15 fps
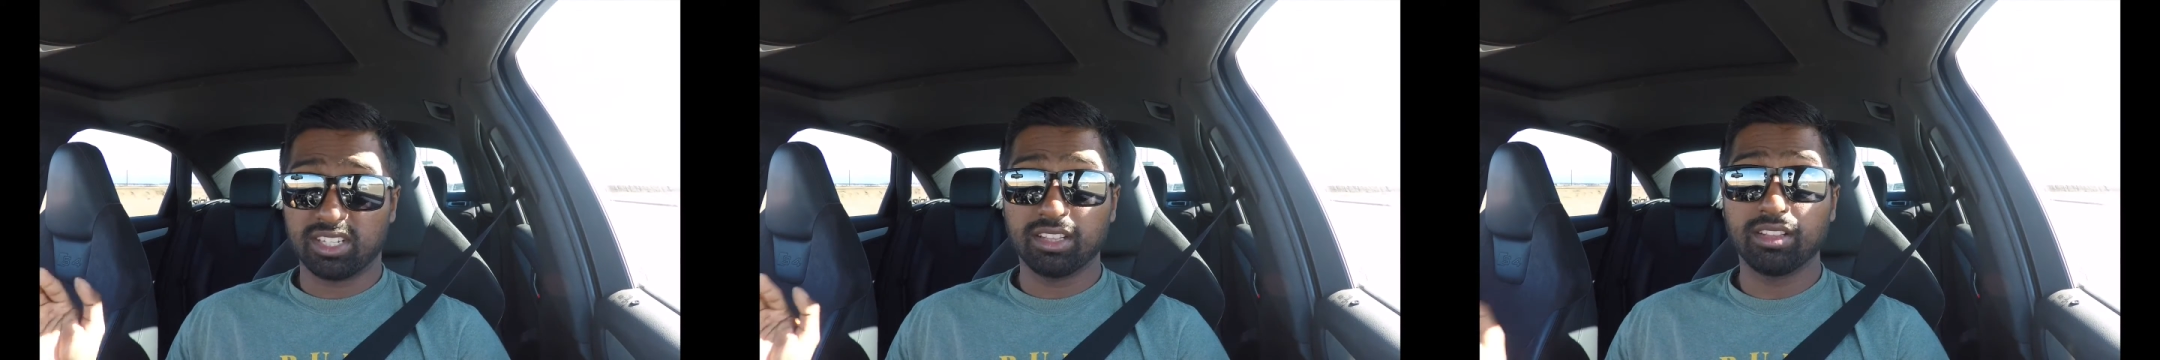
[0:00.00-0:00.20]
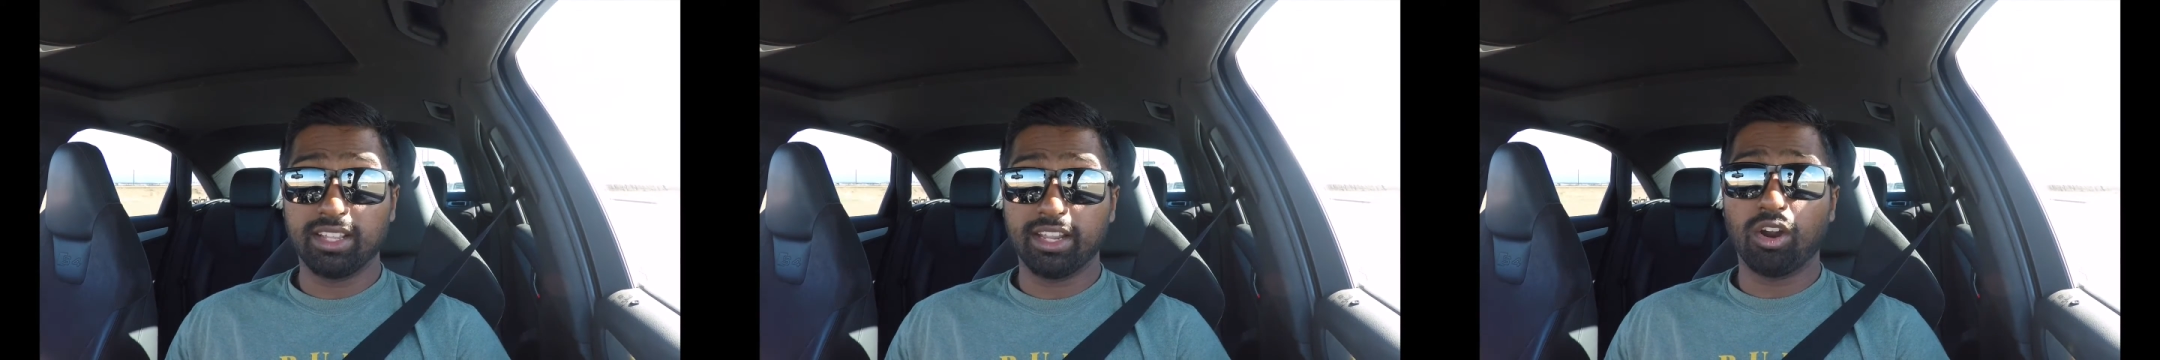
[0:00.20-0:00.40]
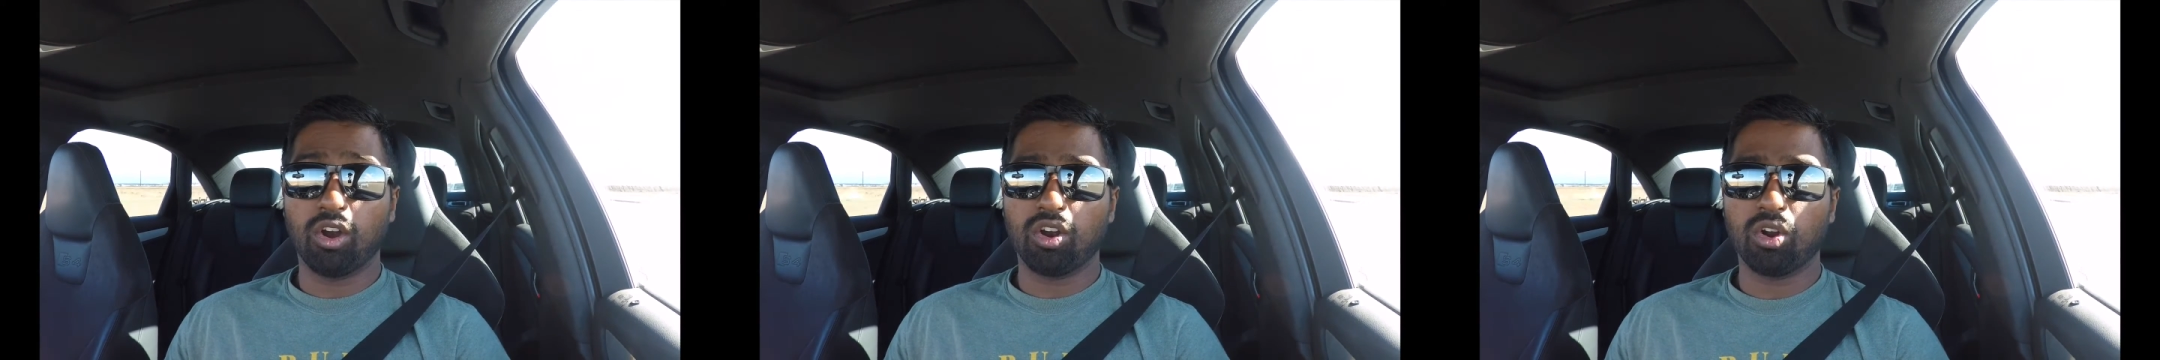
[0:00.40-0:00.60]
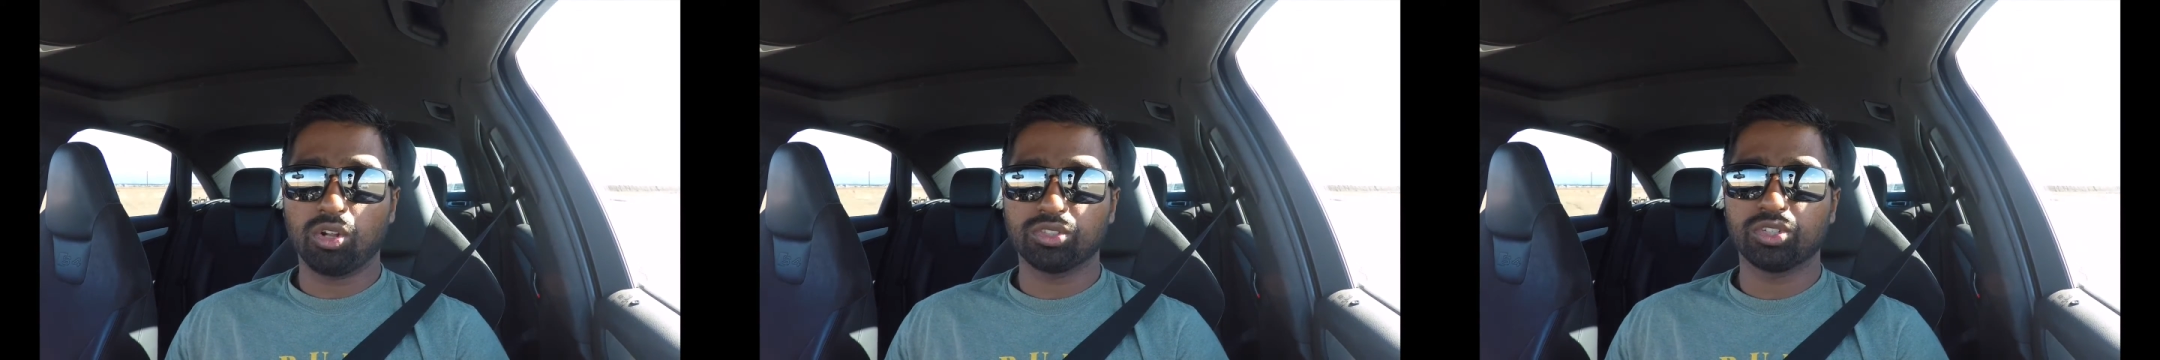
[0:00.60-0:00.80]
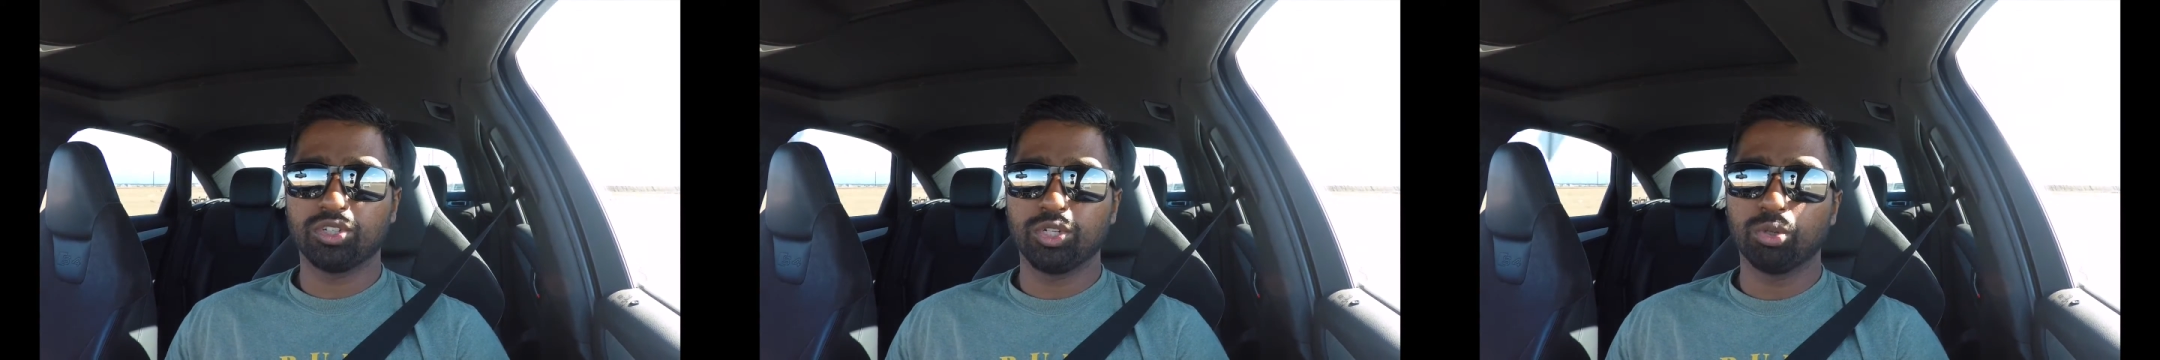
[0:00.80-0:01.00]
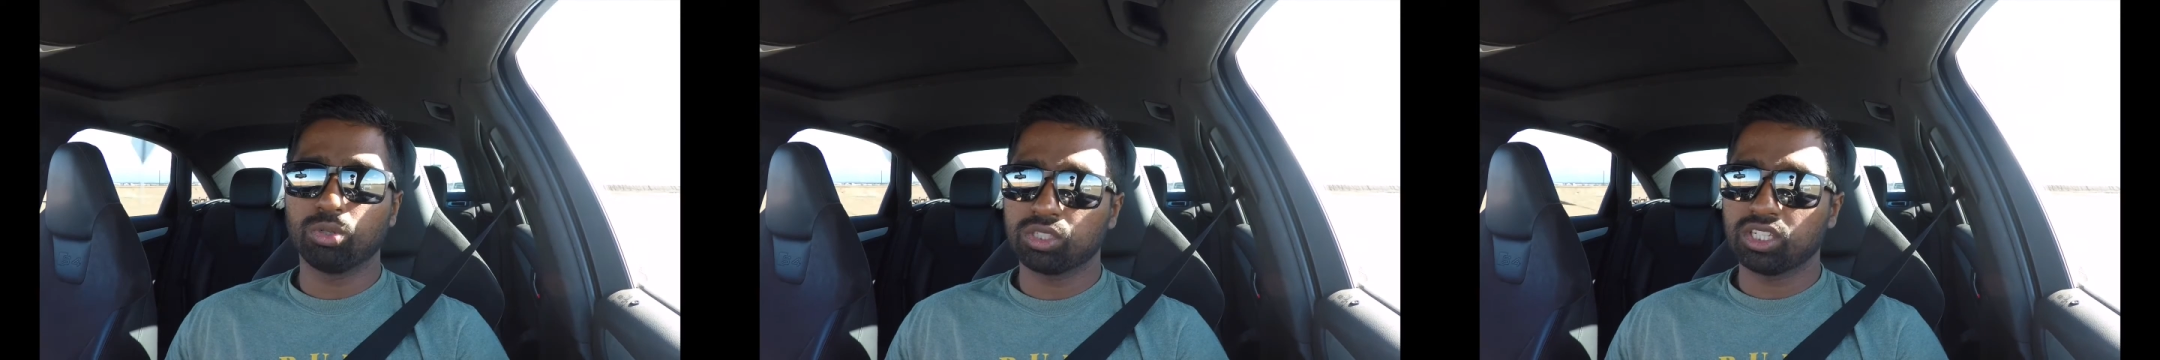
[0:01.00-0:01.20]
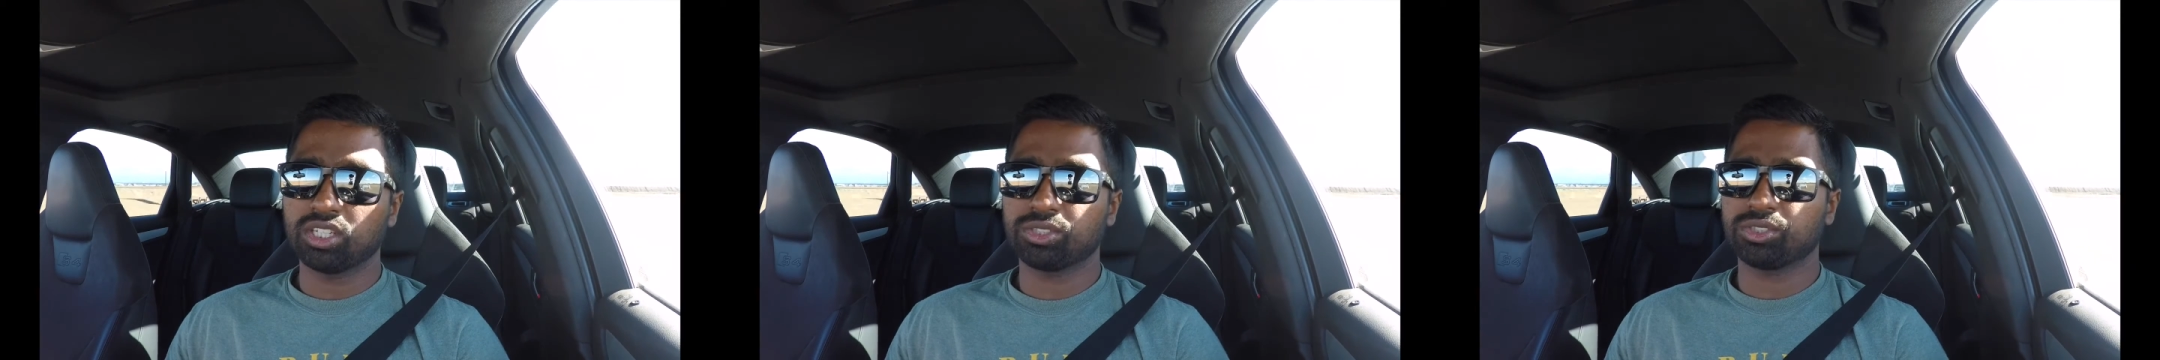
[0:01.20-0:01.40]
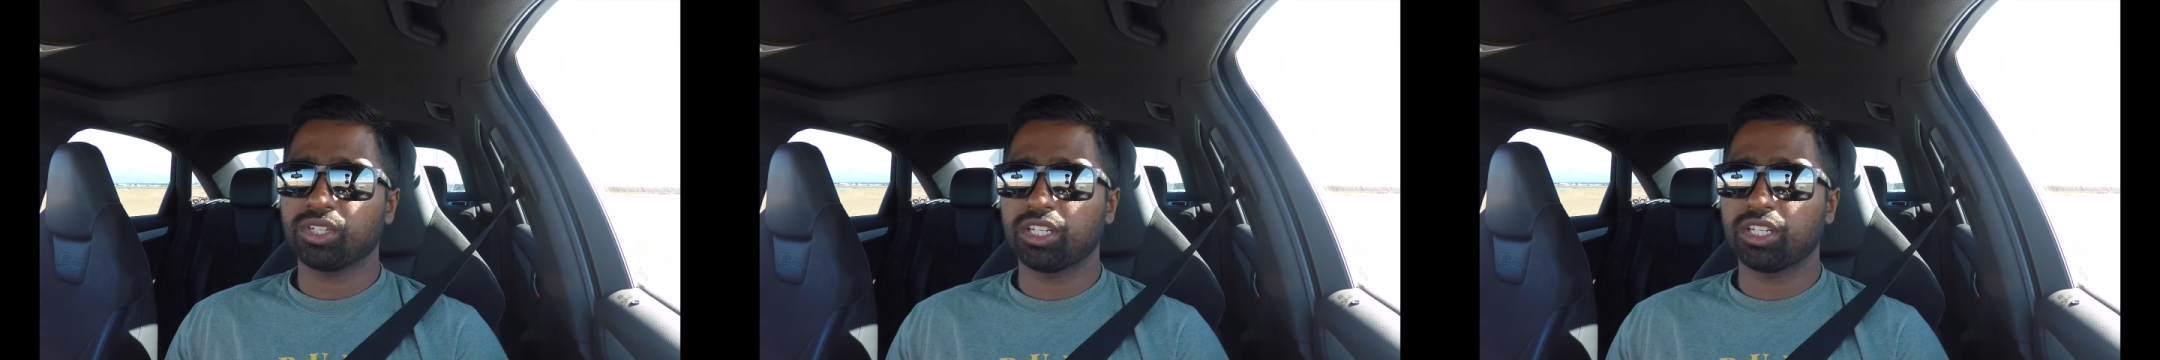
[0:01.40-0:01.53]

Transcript: and they are also dual clutch